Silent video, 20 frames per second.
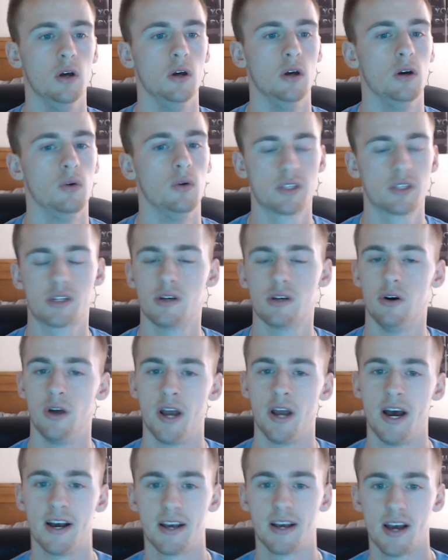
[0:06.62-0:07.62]
What's going
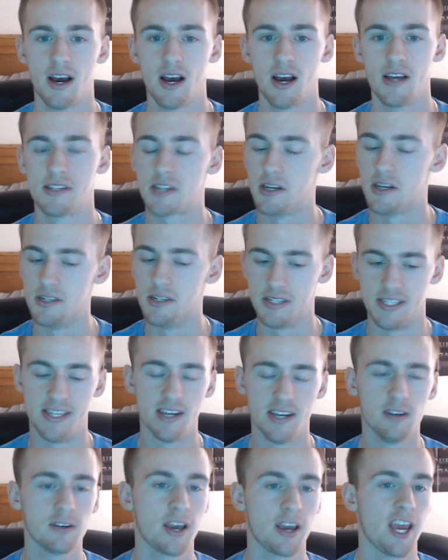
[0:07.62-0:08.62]
on, guys?
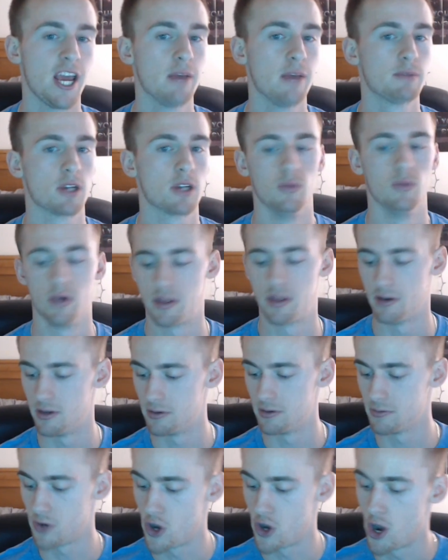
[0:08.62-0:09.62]
Dill Games with
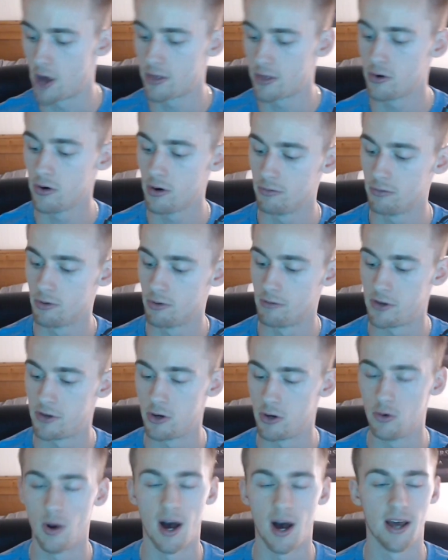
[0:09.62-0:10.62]
another
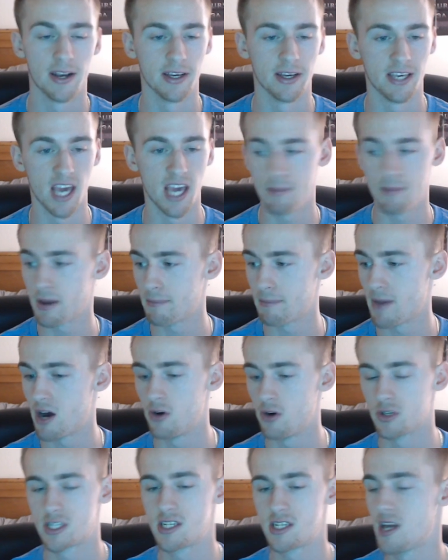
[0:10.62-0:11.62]
review on a gaming
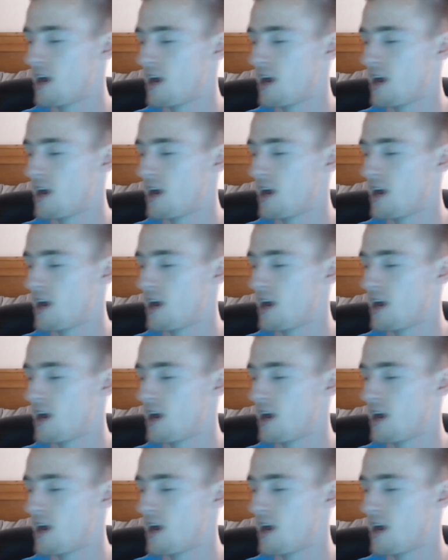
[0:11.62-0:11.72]
mouse,